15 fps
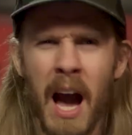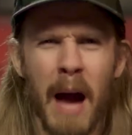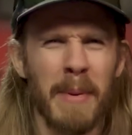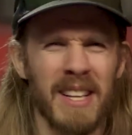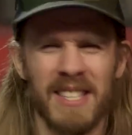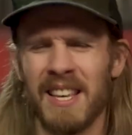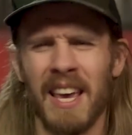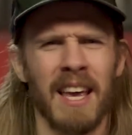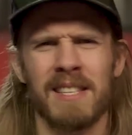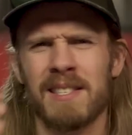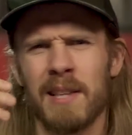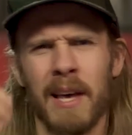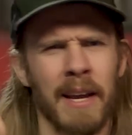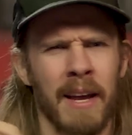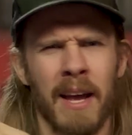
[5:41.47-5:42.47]
not saying it's
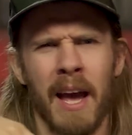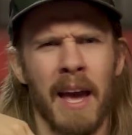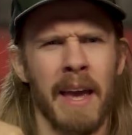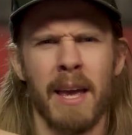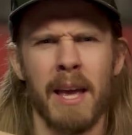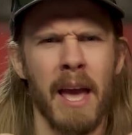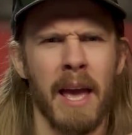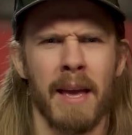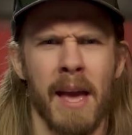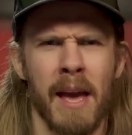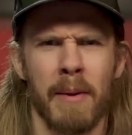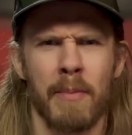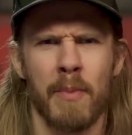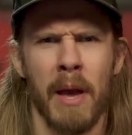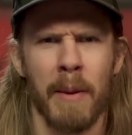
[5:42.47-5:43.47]
like a